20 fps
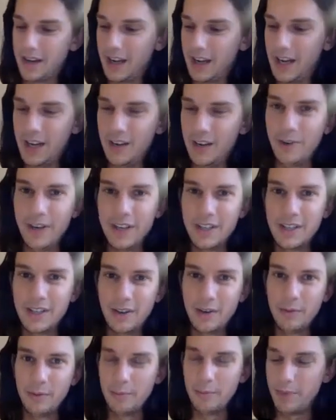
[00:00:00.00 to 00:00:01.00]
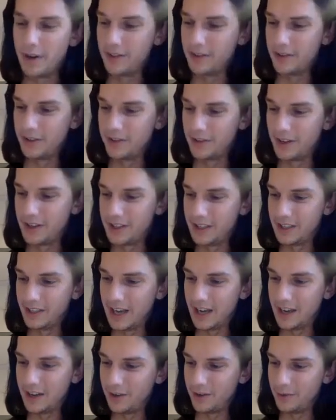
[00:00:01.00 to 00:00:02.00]
anyway. So I won't bother addressing
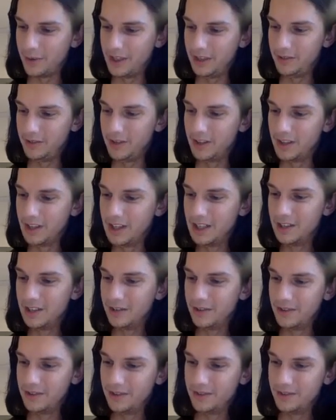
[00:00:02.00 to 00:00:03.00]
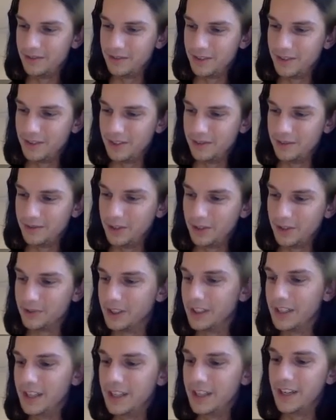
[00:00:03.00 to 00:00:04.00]
that. All we need, we don't
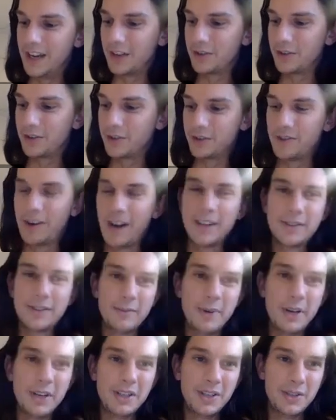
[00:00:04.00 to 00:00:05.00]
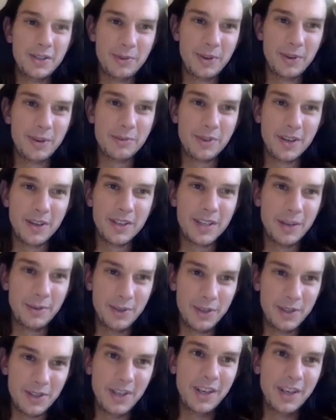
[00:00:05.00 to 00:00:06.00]
really need a natural transformation is what I'm trying to say. We
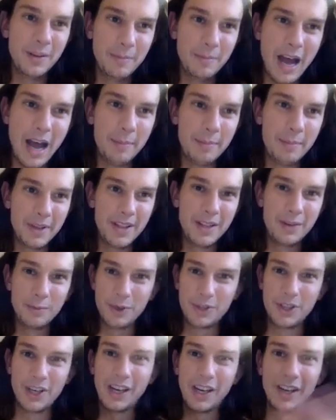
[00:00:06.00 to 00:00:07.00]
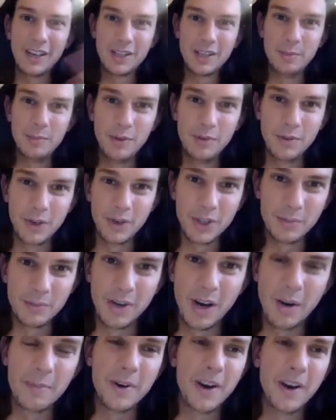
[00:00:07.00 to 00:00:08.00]
just need a map, and then we're checking some universal
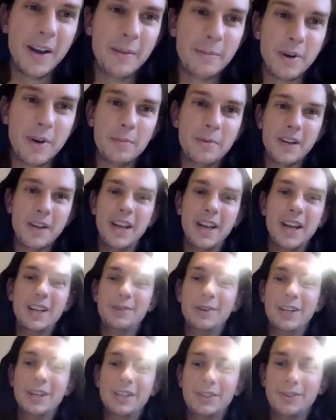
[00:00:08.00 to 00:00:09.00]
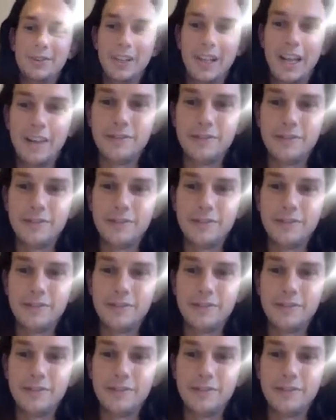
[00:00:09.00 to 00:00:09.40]
property anyway. So it'll have